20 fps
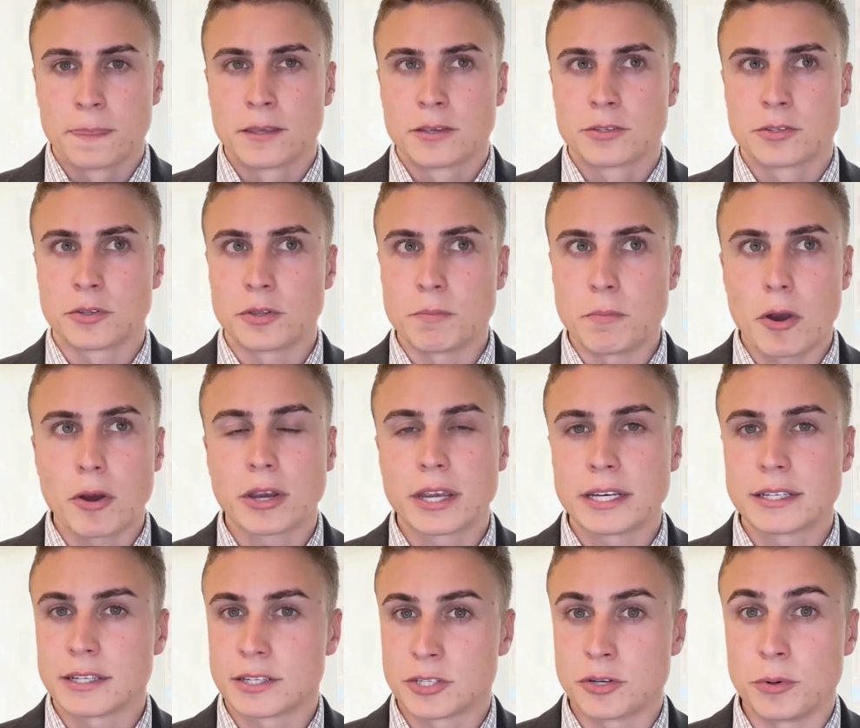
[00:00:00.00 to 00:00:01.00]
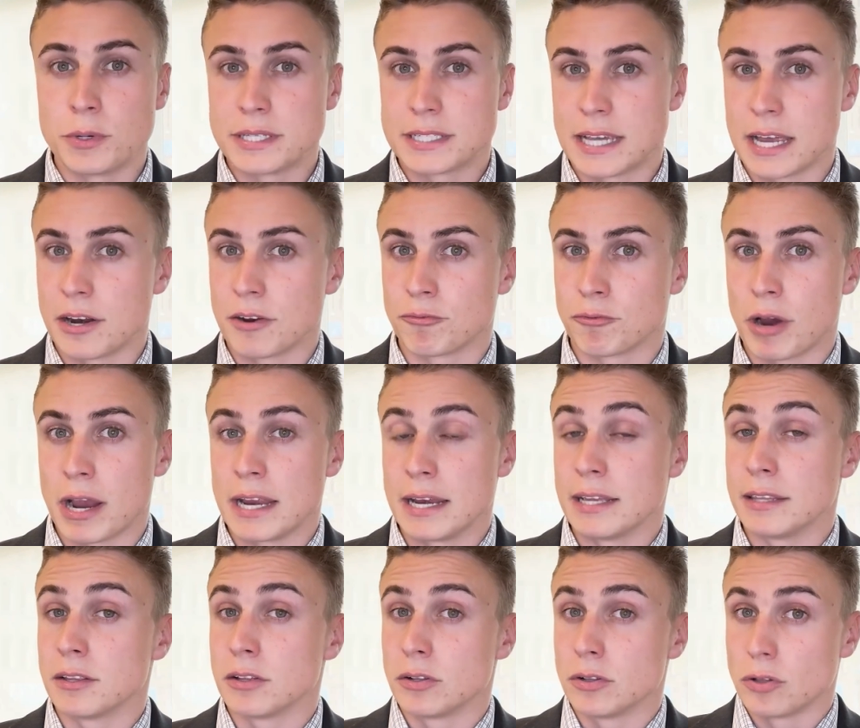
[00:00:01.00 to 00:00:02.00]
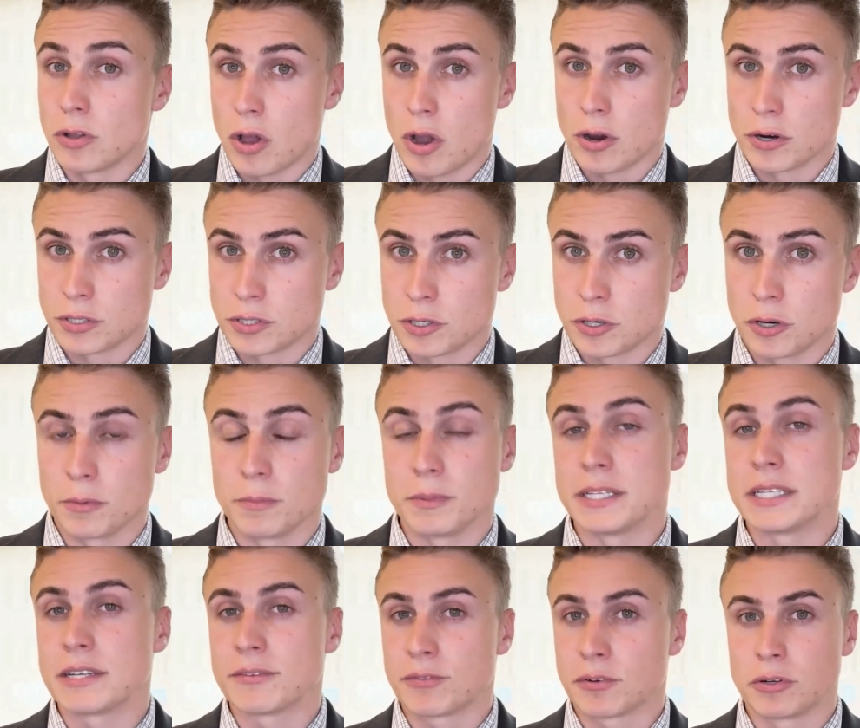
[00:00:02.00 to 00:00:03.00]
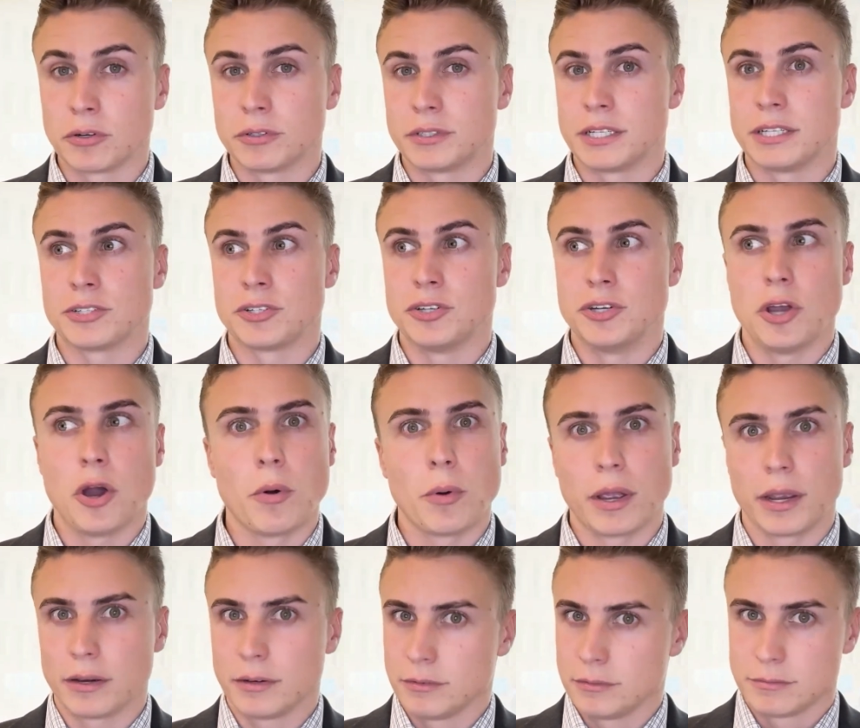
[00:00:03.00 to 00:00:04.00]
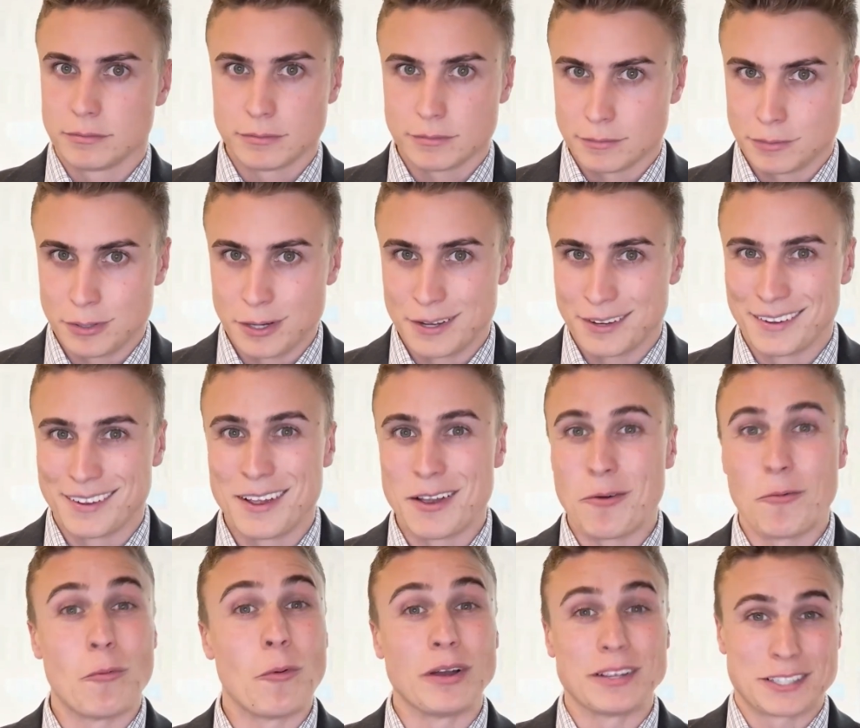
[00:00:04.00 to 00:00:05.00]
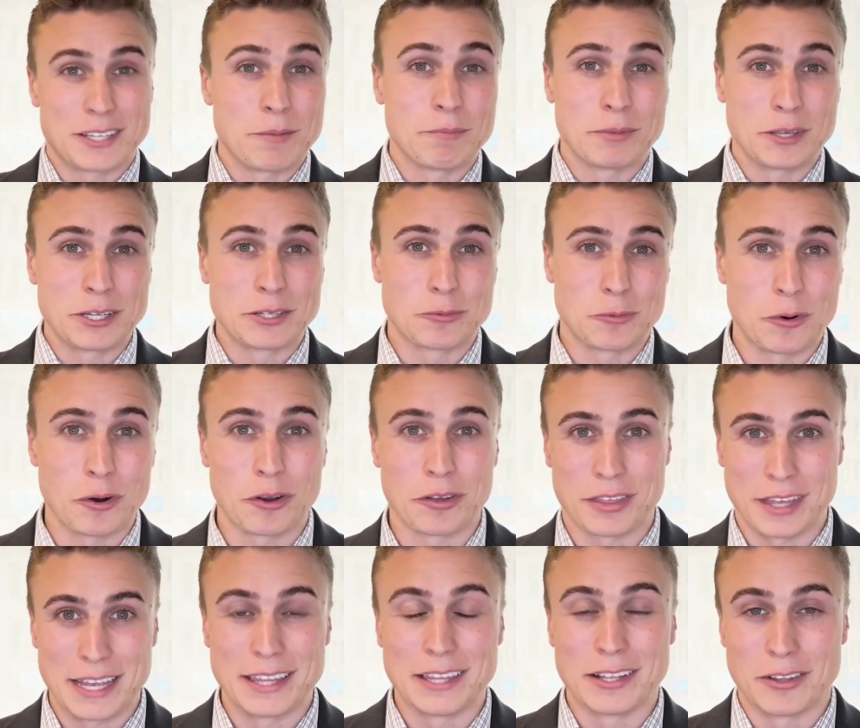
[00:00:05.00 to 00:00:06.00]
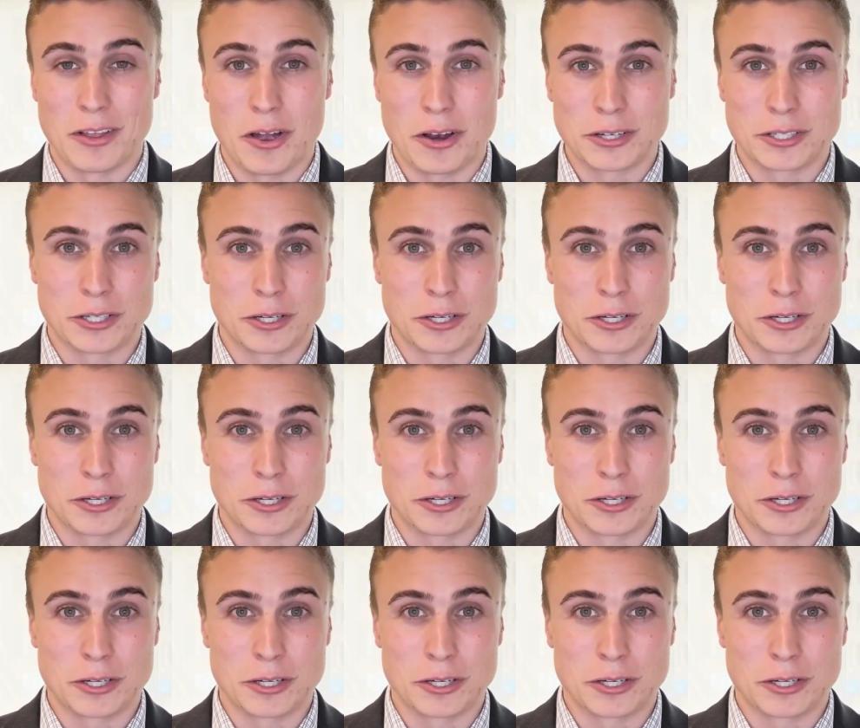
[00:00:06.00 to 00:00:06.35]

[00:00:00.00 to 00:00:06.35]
So the market doesn't always get it right in the long term. The difficulty is knowing what something's worth in the long